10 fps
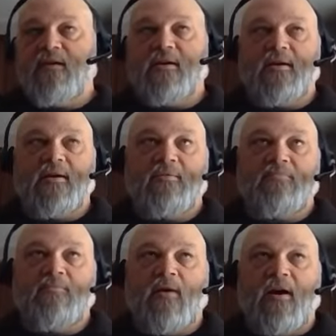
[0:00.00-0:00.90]

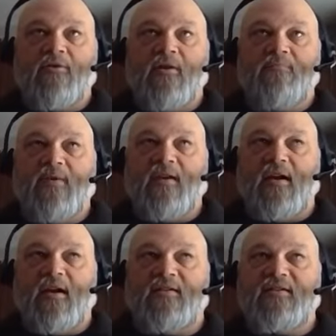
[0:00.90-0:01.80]
um, whether it be
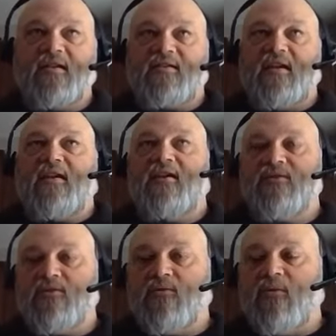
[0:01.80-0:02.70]
a sixteen
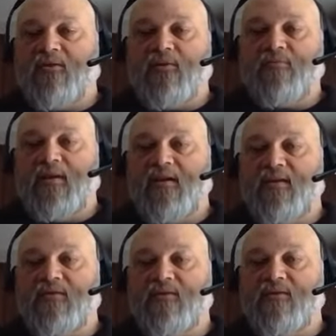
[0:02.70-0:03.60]
inch or whether it be
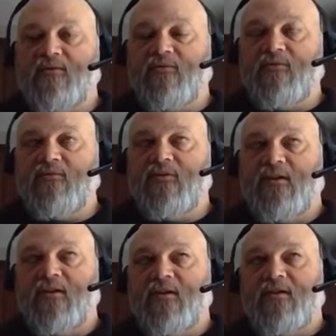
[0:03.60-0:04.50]
the new,
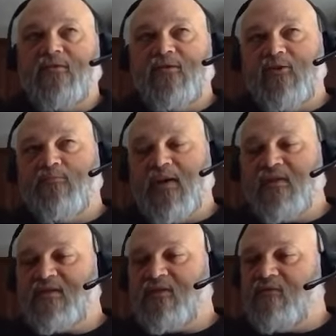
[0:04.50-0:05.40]
the new
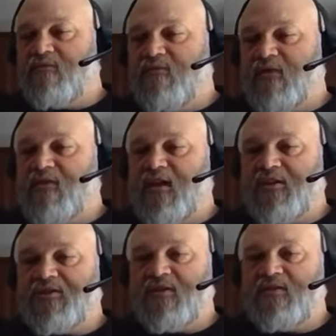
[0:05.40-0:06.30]
pistol
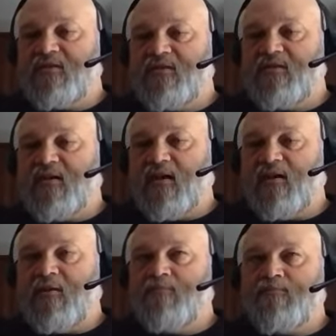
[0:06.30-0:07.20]
variations,
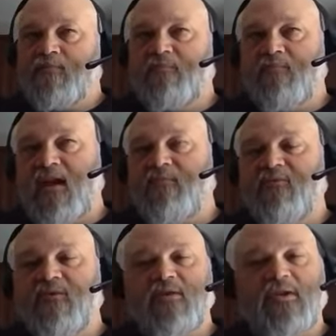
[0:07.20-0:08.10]
um, maybe
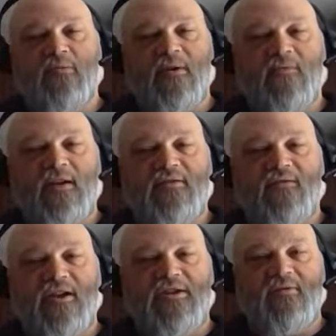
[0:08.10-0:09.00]
with a little bit of
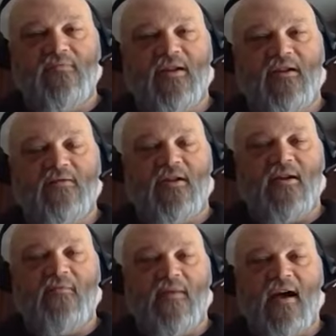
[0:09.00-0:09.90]
reservation, but I'll, I'll
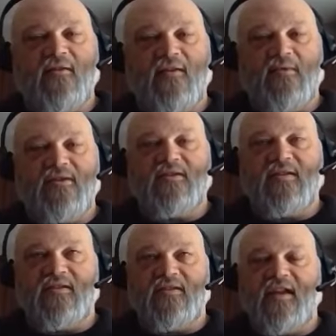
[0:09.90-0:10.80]
come back to them. But just a
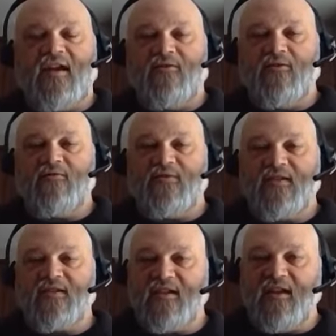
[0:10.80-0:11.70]
standard
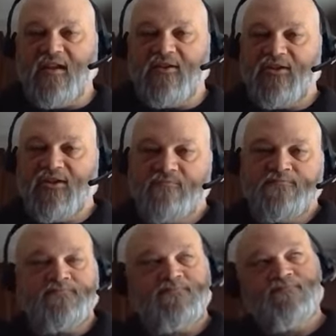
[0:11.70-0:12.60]
sixteen inch,
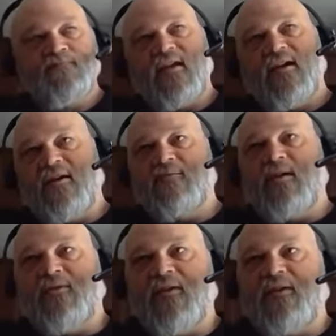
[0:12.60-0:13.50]
um,
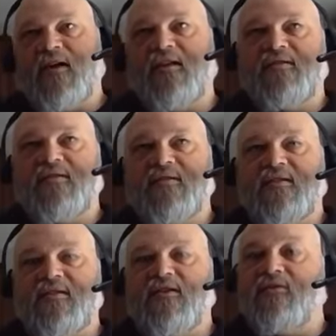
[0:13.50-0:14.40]
I think that is,
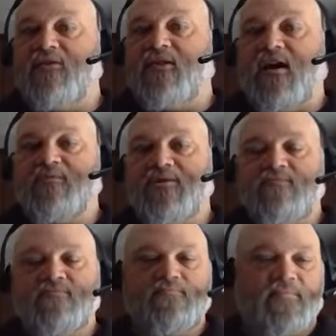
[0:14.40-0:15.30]
is another good option.
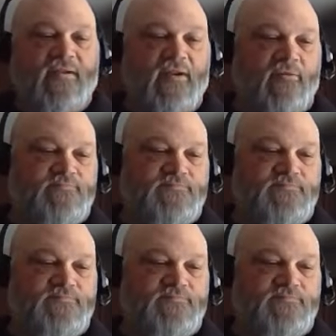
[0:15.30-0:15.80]
So,